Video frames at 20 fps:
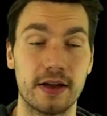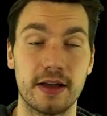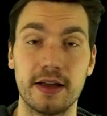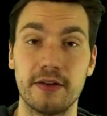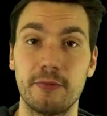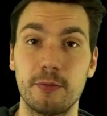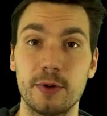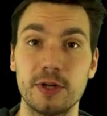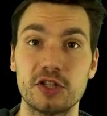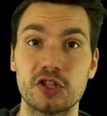
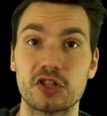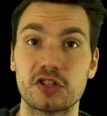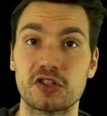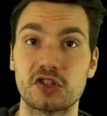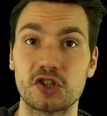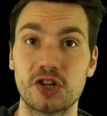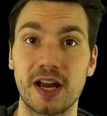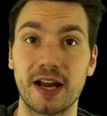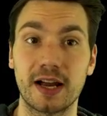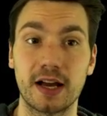if we just
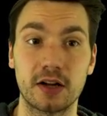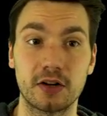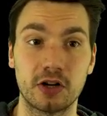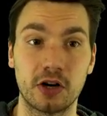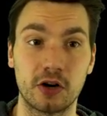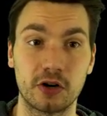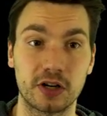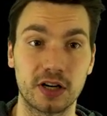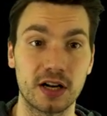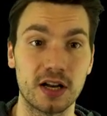check out
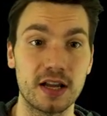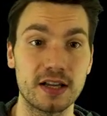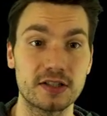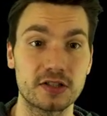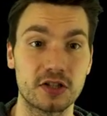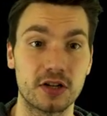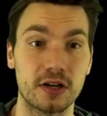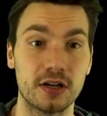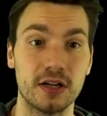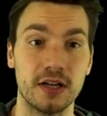our
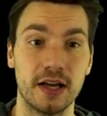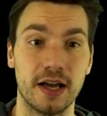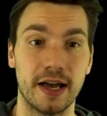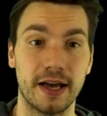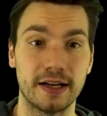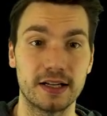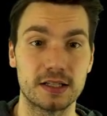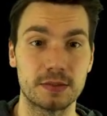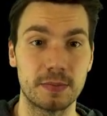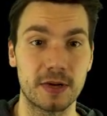cluster
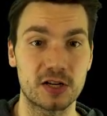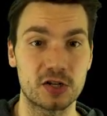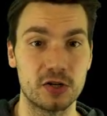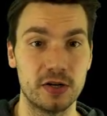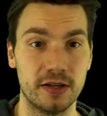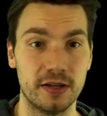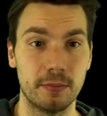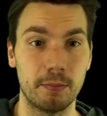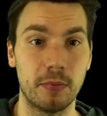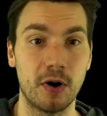and especially
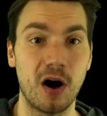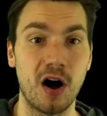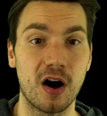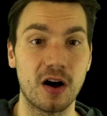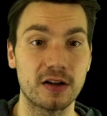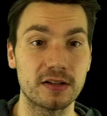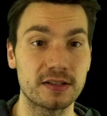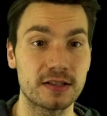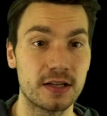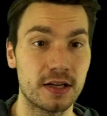the
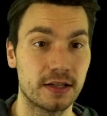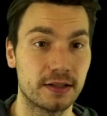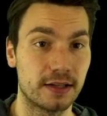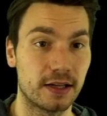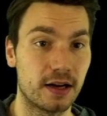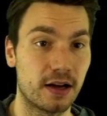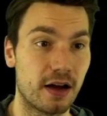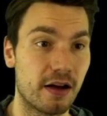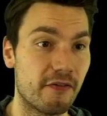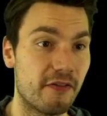pods
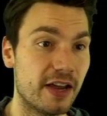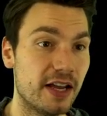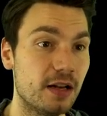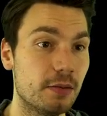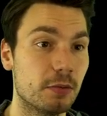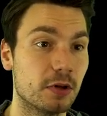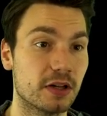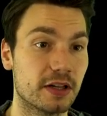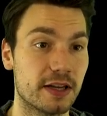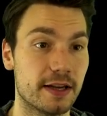that are
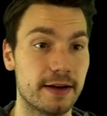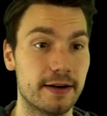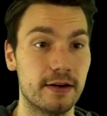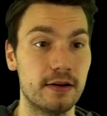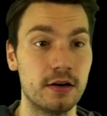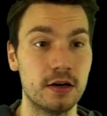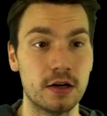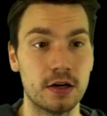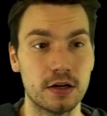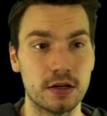available
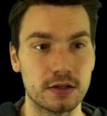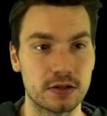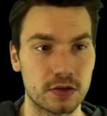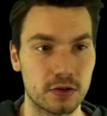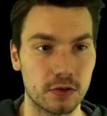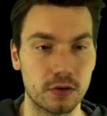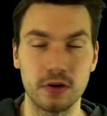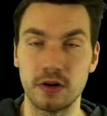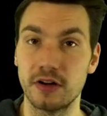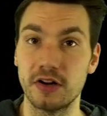here.
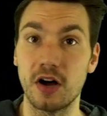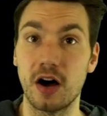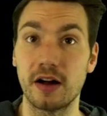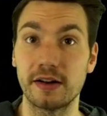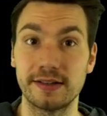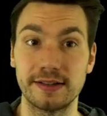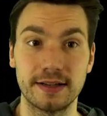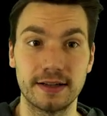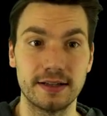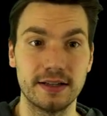So
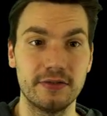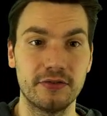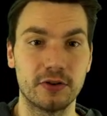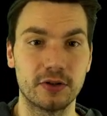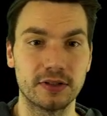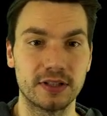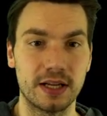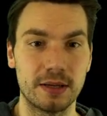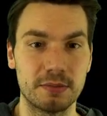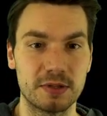not in a
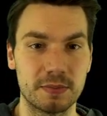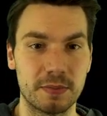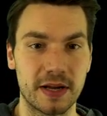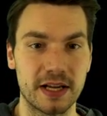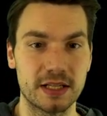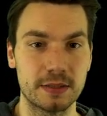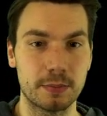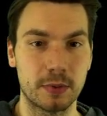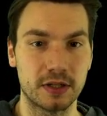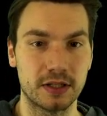default
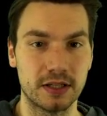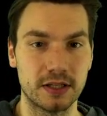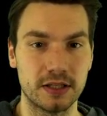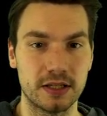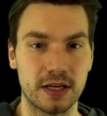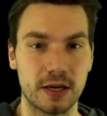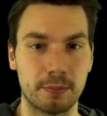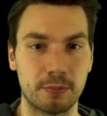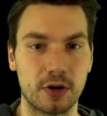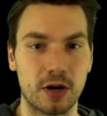namespace, but in
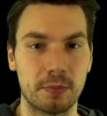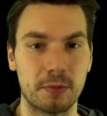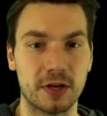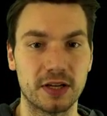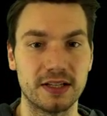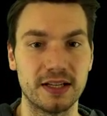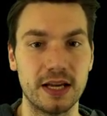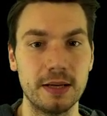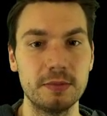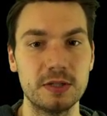the
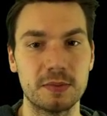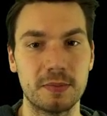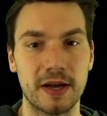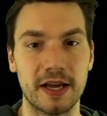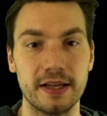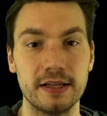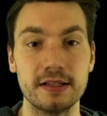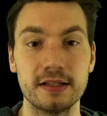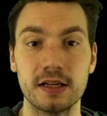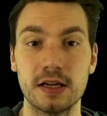appropriate
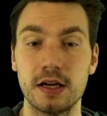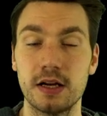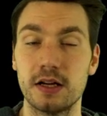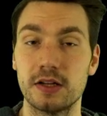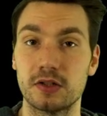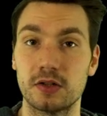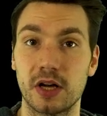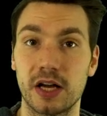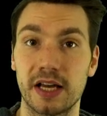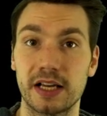namespace.
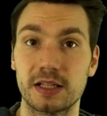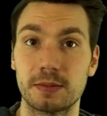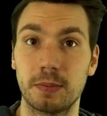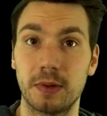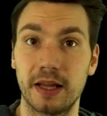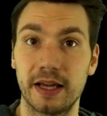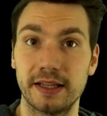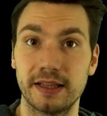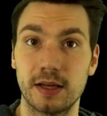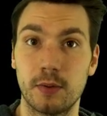So I
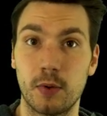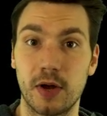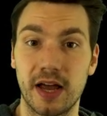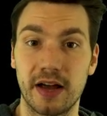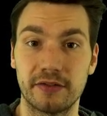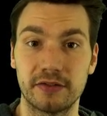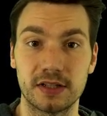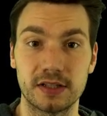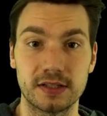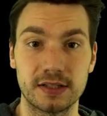explained that we
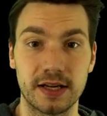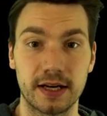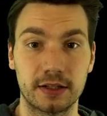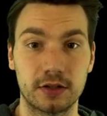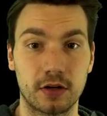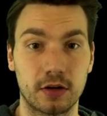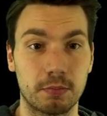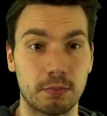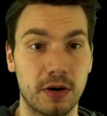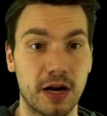have this
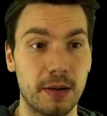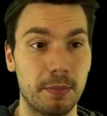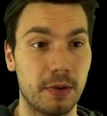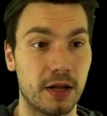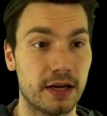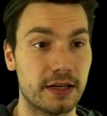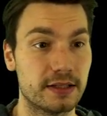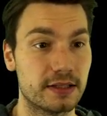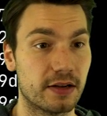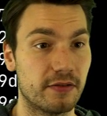Tekton
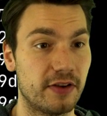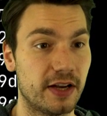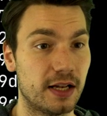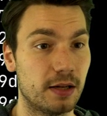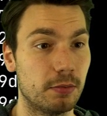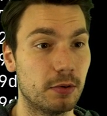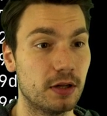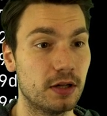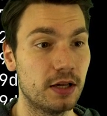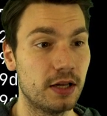pipelines
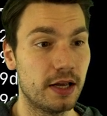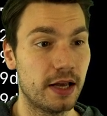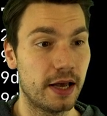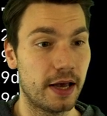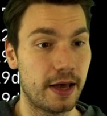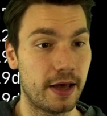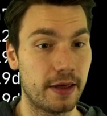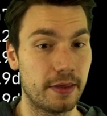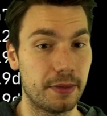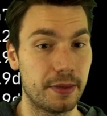available,
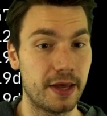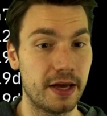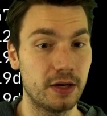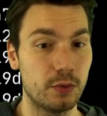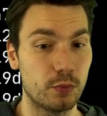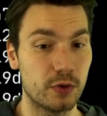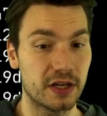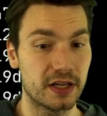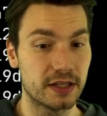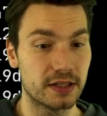and
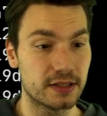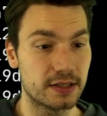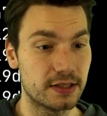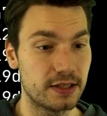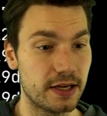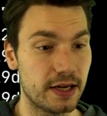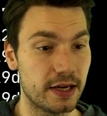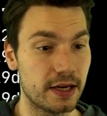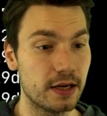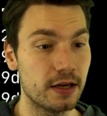then we can
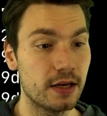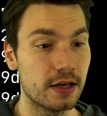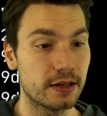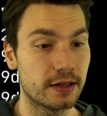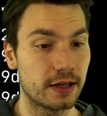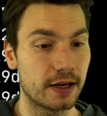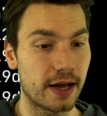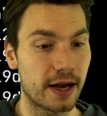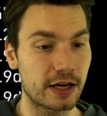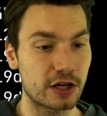see
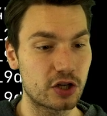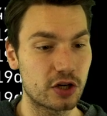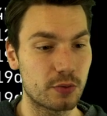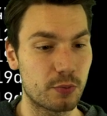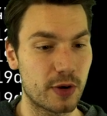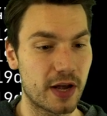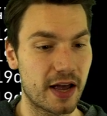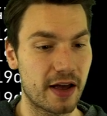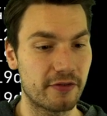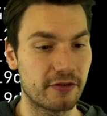that actually
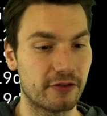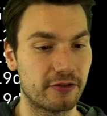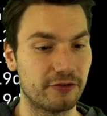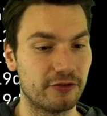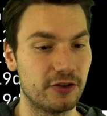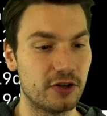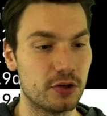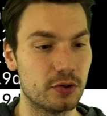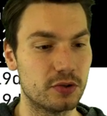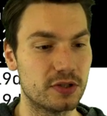we have a
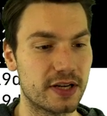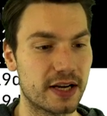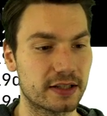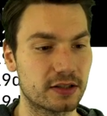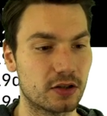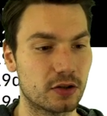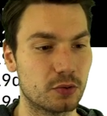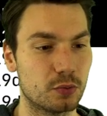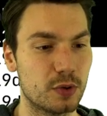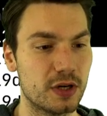few
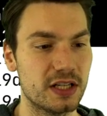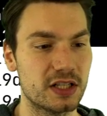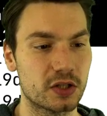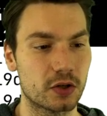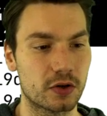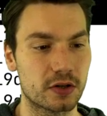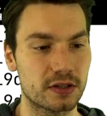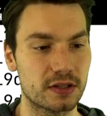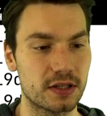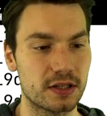Tekton
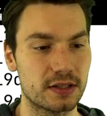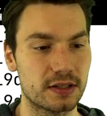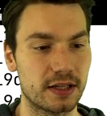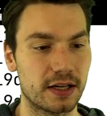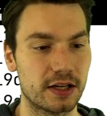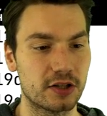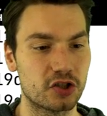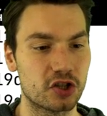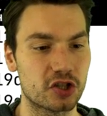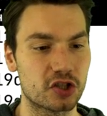resources
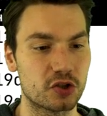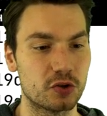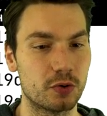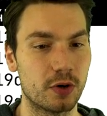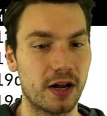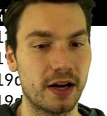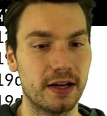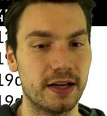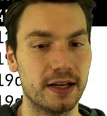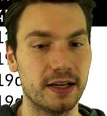that are just
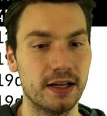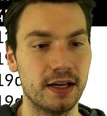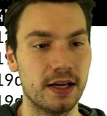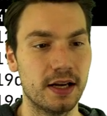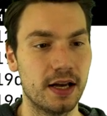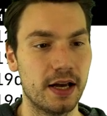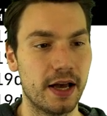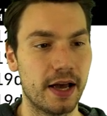running,